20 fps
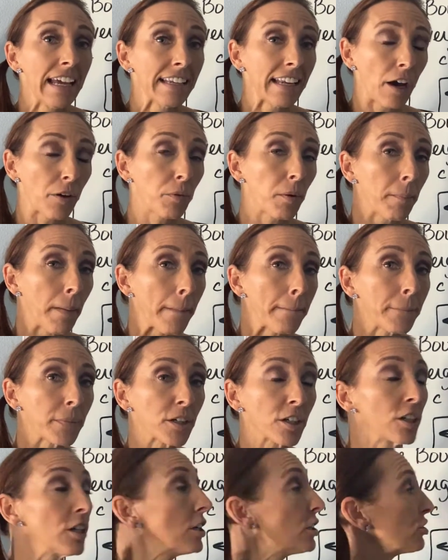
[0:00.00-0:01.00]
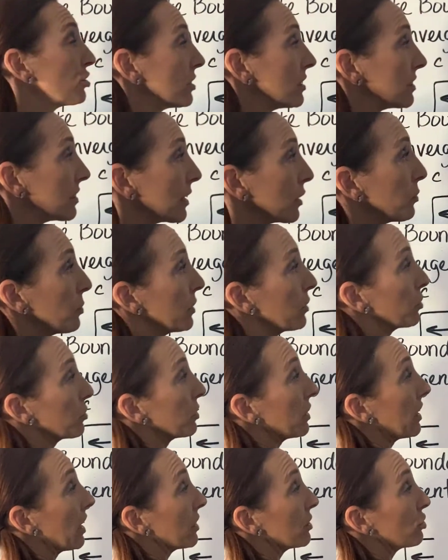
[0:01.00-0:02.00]
Now remember, just like we
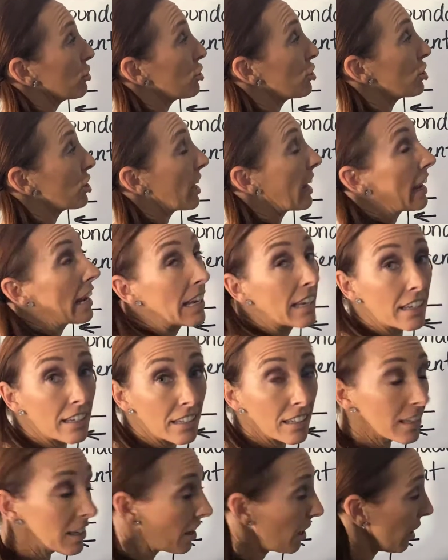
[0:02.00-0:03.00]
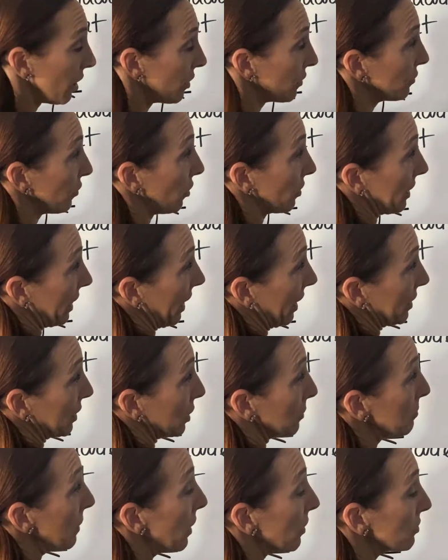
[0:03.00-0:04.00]
create a chain of
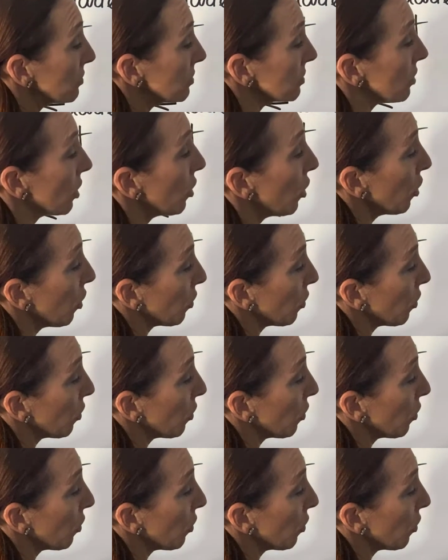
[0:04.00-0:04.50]
volcanic mountains